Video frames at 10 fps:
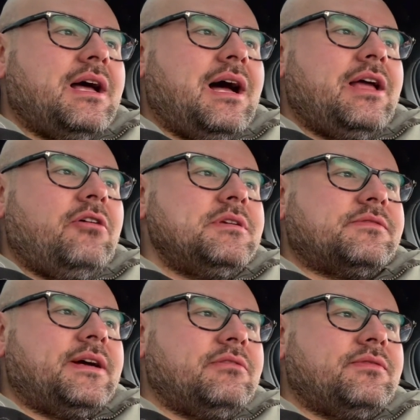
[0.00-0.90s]
I
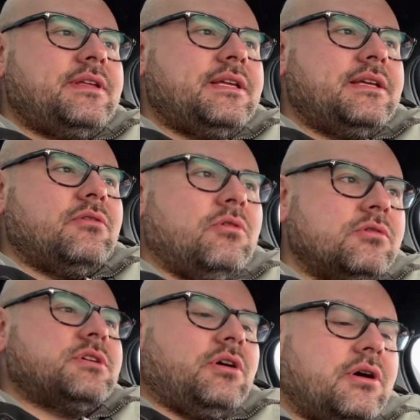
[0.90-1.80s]
always found the
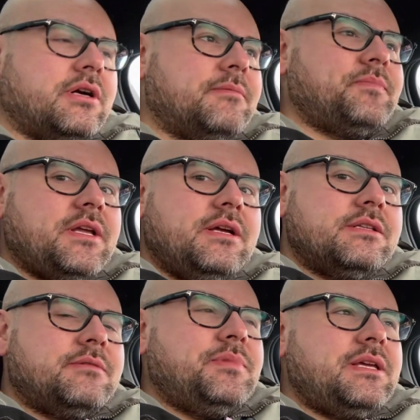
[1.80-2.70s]
old car
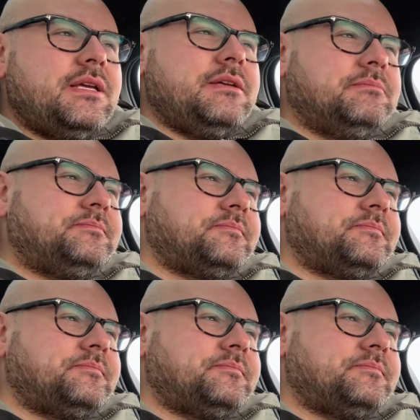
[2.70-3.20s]
to be